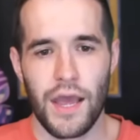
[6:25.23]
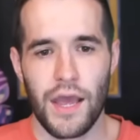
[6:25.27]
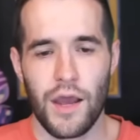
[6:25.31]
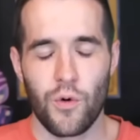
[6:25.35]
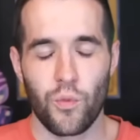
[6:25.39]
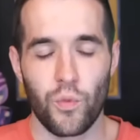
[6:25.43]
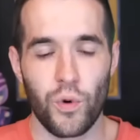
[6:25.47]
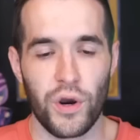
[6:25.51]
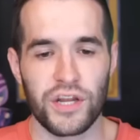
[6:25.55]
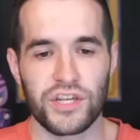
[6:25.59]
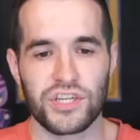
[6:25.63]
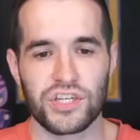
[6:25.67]

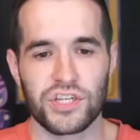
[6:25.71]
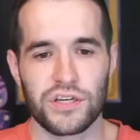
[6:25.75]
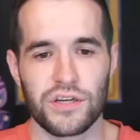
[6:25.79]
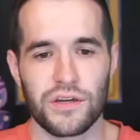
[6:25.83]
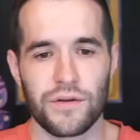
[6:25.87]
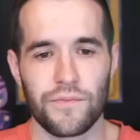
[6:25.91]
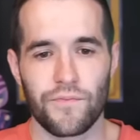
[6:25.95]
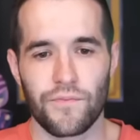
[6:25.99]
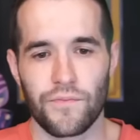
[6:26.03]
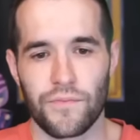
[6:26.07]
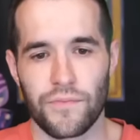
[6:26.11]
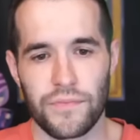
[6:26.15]
which
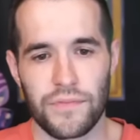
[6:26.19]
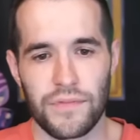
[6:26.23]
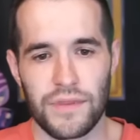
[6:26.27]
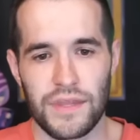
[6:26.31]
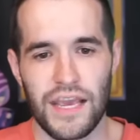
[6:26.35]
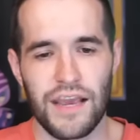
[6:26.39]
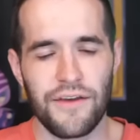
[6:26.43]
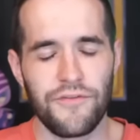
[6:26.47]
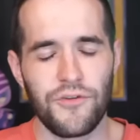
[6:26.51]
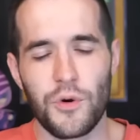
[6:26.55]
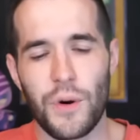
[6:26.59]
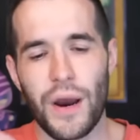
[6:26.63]

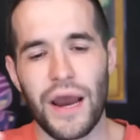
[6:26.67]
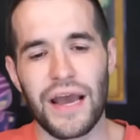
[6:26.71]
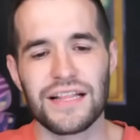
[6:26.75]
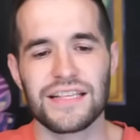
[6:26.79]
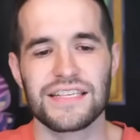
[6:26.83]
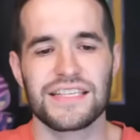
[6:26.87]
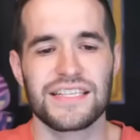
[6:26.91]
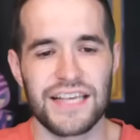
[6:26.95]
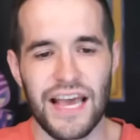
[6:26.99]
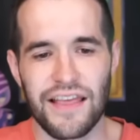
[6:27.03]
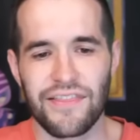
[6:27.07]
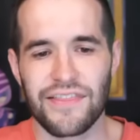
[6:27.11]
if you
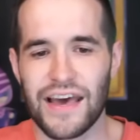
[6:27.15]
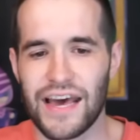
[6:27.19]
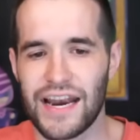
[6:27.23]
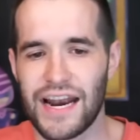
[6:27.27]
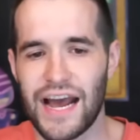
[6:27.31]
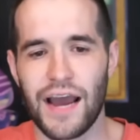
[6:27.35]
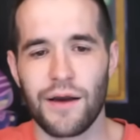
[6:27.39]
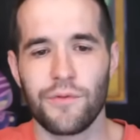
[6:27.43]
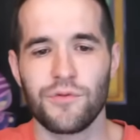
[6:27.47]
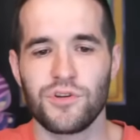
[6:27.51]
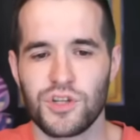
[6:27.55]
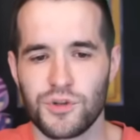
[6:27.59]
hadn't said that,
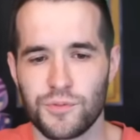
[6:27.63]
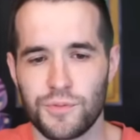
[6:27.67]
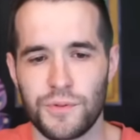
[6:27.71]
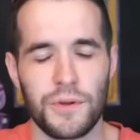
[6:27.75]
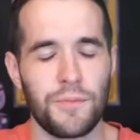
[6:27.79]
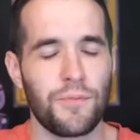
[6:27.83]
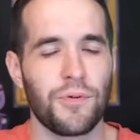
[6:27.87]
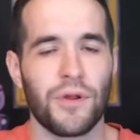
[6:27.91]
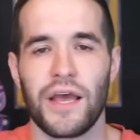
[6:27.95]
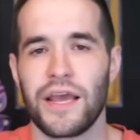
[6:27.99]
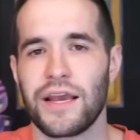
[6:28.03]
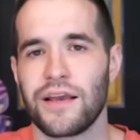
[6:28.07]
I would just
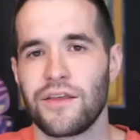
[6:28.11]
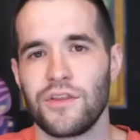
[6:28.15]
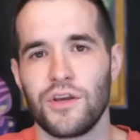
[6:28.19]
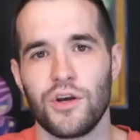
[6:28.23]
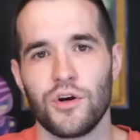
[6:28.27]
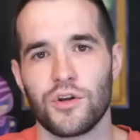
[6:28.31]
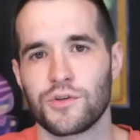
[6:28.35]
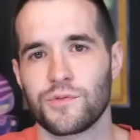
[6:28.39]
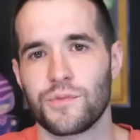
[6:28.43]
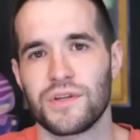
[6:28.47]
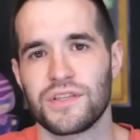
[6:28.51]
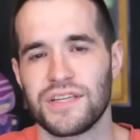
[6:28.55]
be playing in the
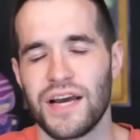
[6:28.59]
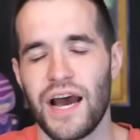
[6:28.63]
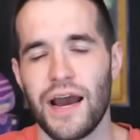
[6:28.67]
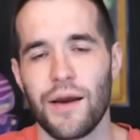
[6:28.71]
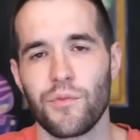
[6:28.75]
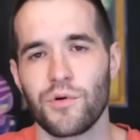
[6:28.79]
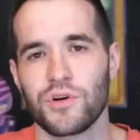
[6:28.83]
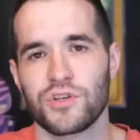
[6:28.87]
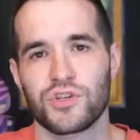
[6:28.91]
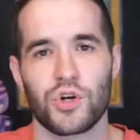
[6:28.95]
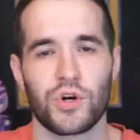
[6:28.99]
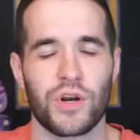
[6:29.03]
Ultimate
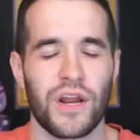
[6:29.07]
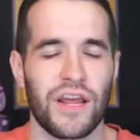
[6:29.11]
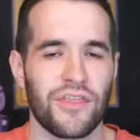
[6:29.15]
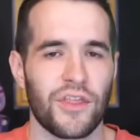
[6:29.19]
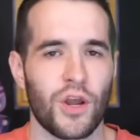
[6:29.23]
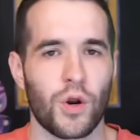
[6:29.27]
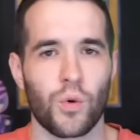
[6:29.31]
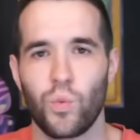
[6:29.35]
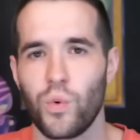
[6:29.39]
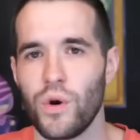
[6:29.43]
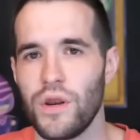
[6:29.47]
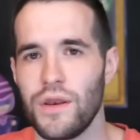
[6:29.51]
Time Wizard
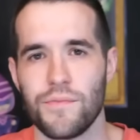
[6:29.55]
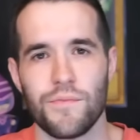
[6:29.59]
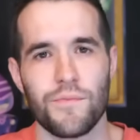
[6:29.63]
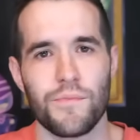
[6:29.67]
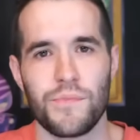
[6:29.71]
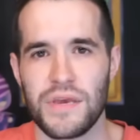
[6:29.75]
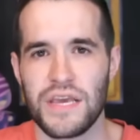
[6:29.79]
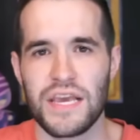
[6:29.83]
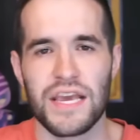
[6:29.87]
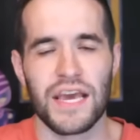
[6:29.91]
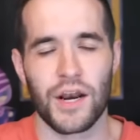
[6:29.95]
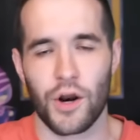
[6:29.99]
and there
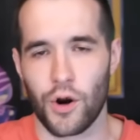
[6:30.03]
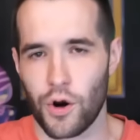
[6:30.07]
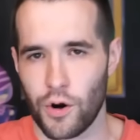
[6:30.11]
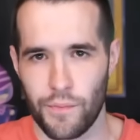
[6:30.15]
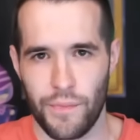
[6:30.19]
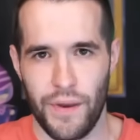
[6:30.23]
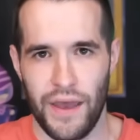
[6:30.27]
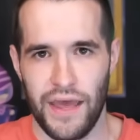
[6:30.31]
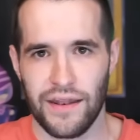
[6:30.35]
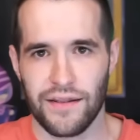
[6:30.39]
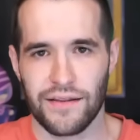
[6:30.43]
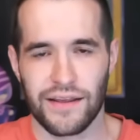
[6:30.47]
wouldn't be an
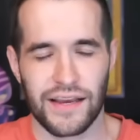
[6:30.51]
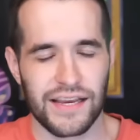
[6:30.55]
R-bet.